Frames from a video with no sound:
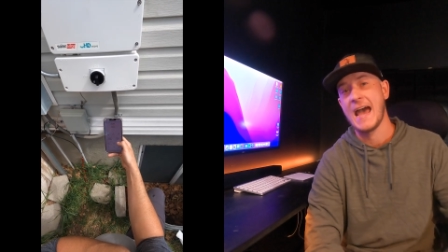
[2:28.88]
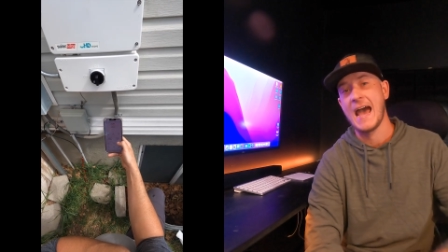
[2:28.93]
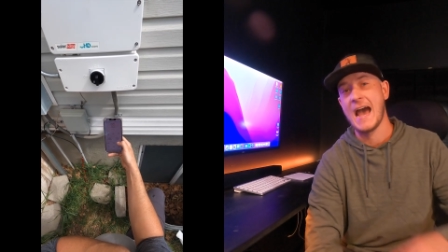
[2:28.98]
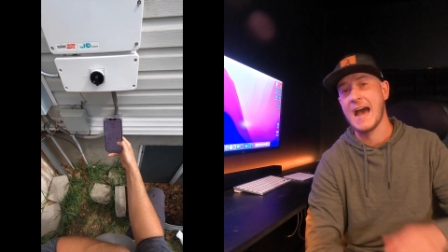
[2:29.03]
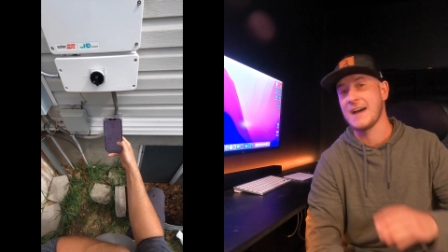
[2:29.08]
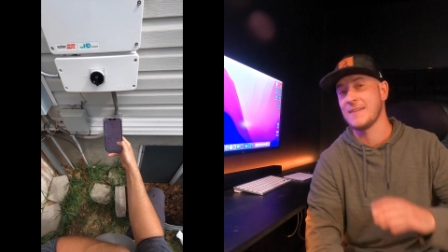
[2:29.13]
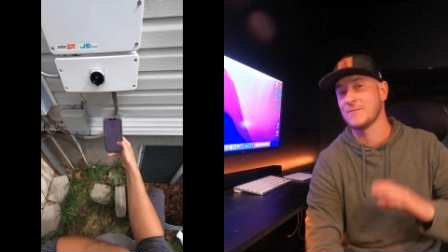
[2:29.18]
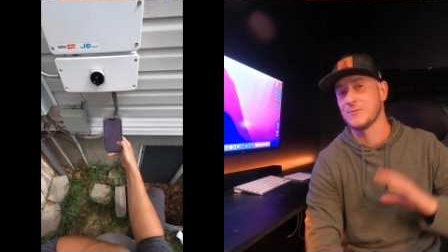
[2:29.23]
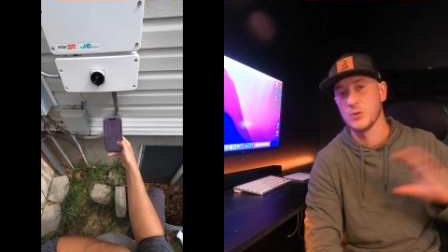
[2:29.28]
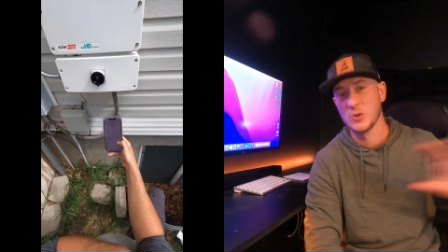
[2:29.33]

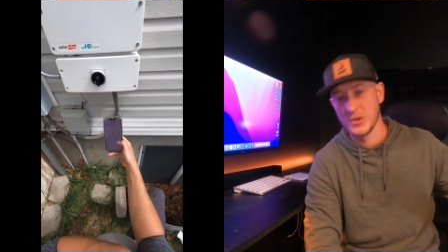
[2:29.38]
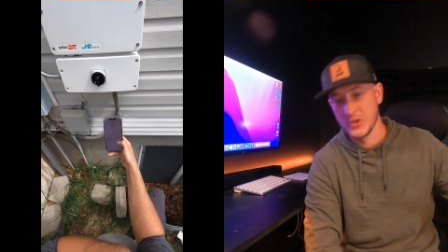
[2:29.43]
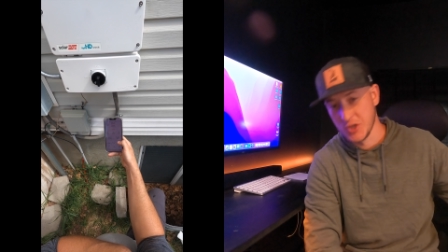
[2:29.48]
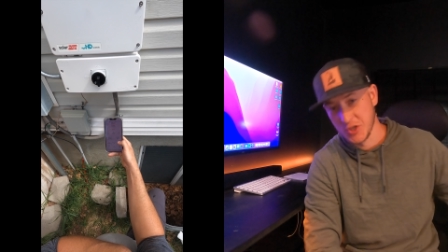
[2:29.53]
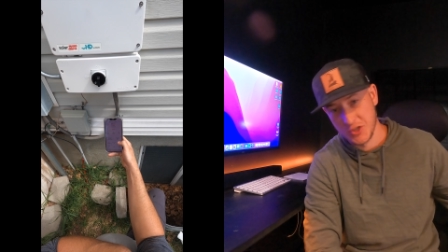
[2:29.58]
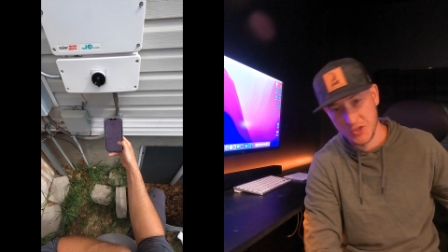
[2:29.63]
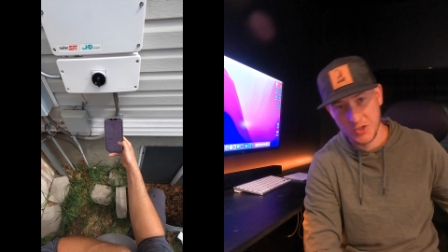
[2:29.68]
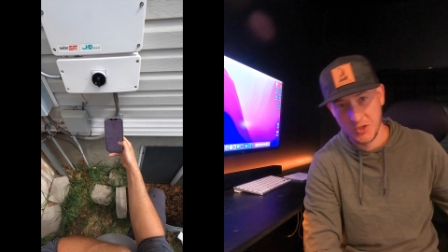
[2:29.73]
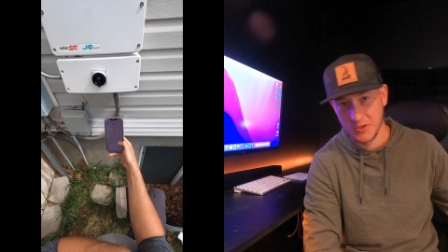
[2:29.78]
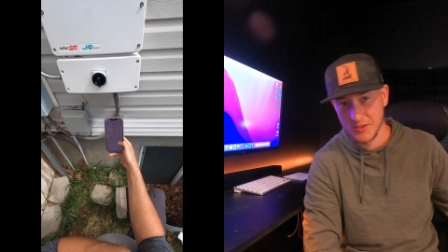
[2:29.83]
after it
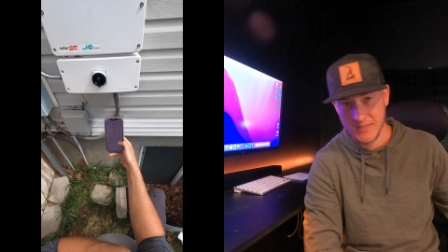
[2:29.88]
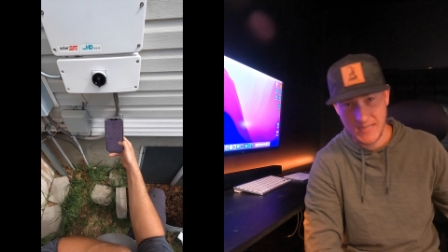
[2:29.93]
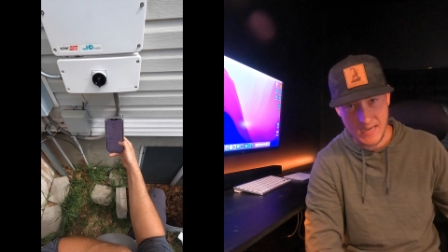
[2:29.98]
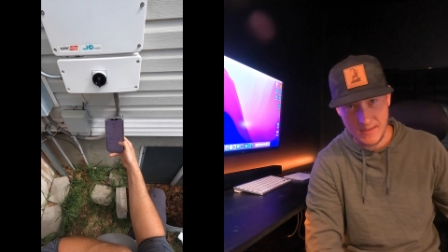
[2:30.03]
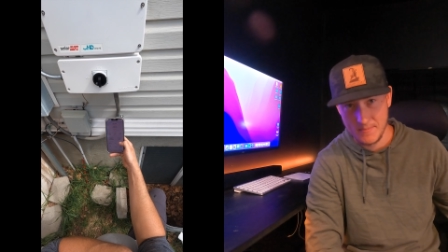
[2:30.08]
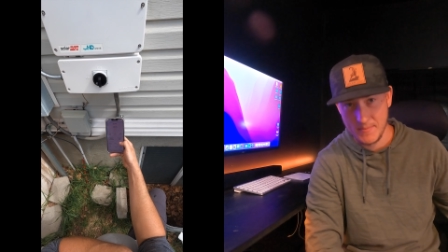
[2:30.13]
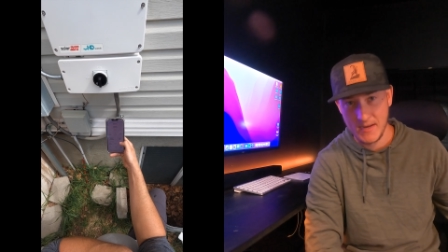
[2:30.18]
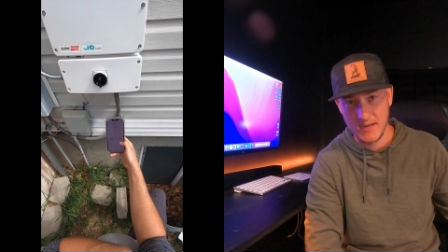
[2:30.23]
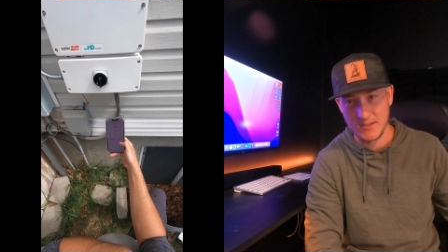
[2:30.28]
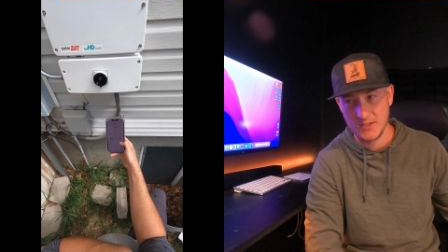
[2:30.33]
just took
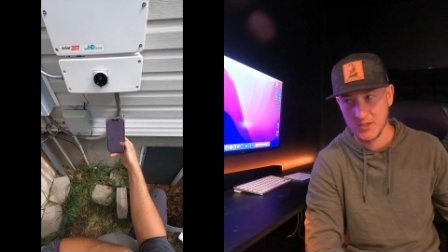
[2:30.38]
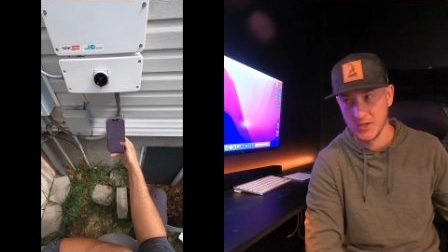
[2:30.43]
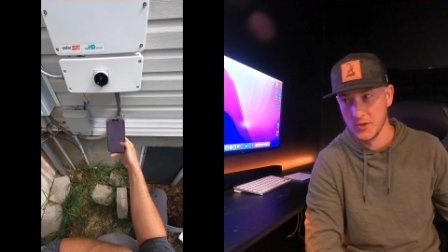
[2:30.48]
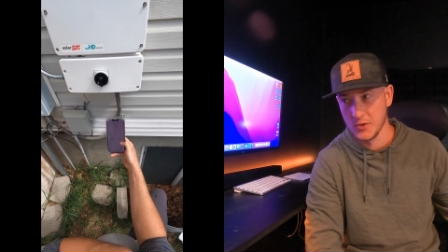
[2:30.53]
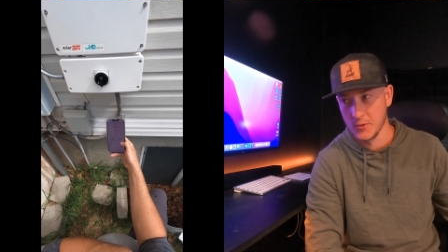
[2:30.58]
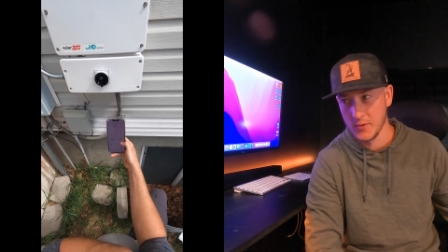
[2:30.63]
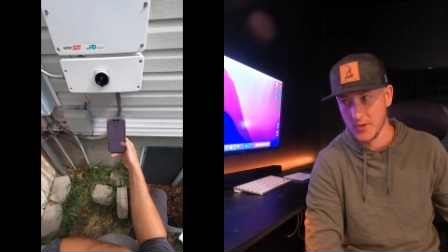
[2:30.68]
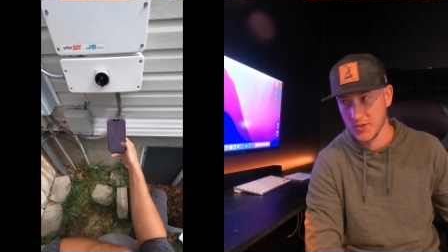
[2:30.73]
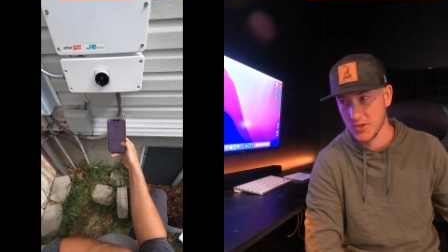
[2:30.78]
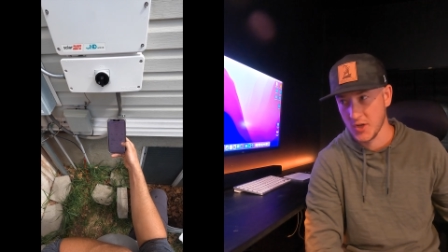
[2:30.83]
10 minutes to
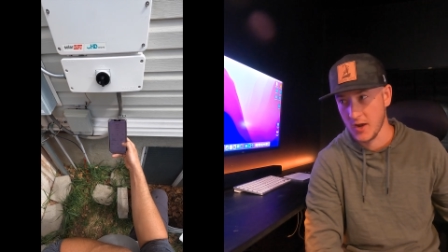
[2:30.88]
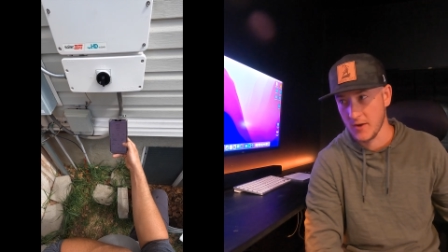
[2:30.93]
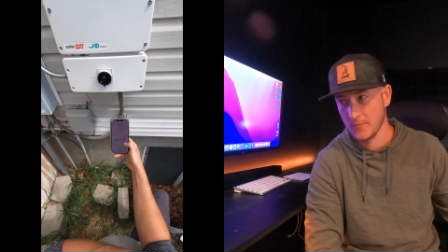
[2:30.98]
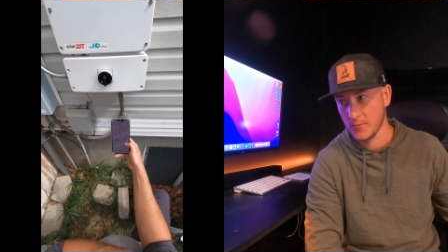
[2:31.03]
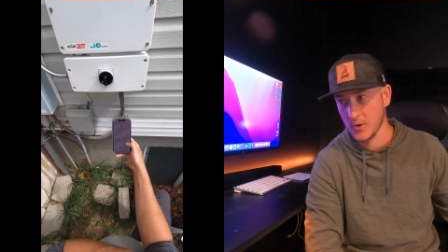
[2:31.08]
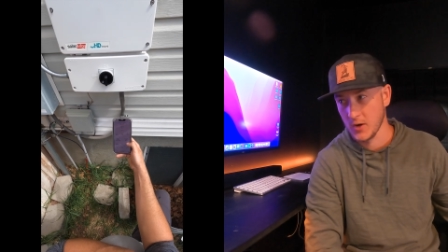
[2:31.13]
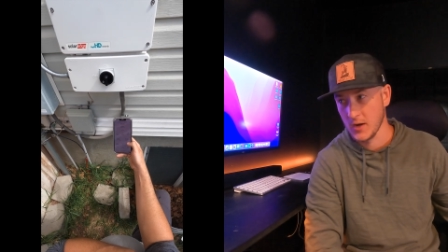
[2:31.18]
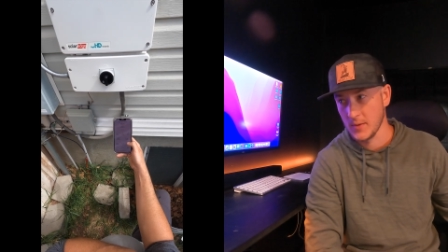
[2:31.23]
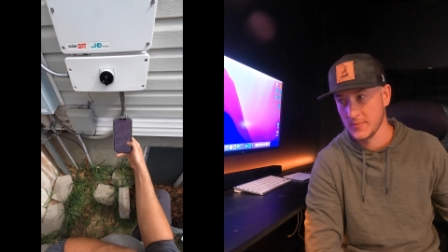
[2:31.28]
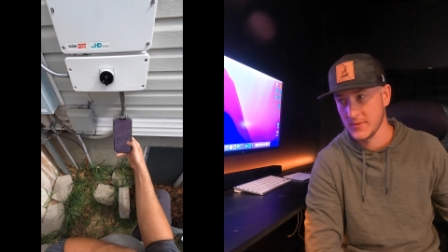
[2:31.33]
do the
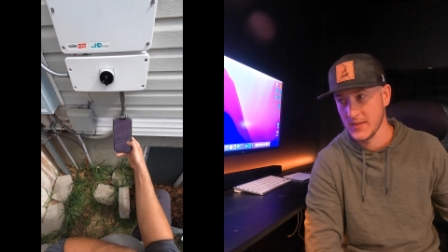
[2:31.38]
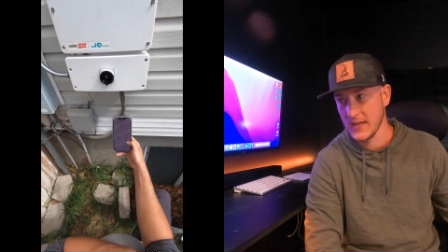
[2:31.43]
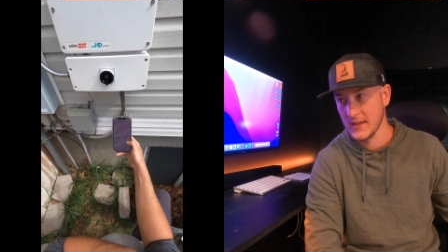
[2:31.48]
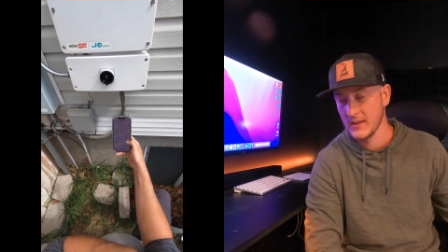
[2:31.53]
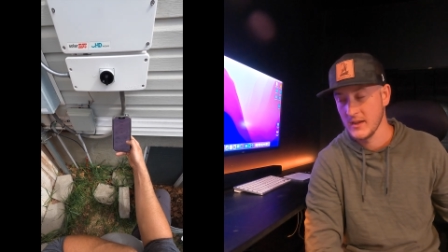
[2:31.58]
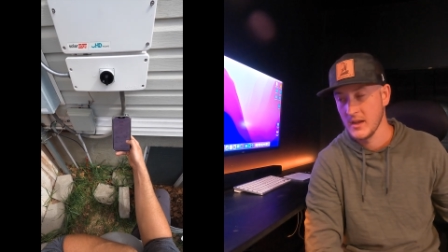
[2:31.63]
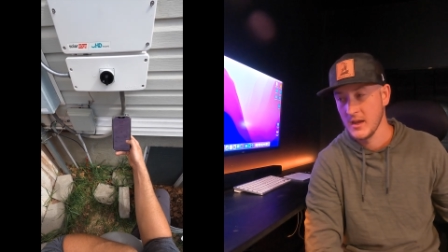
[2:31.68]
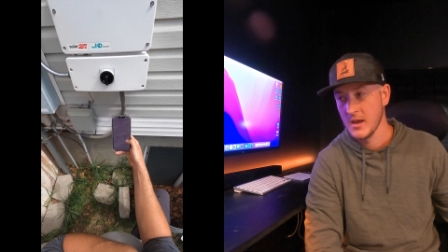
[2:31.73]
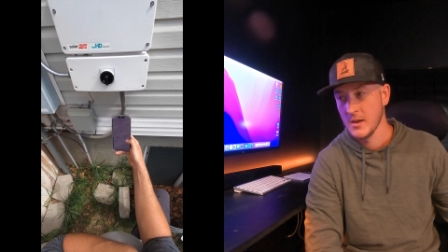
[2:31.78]
software update.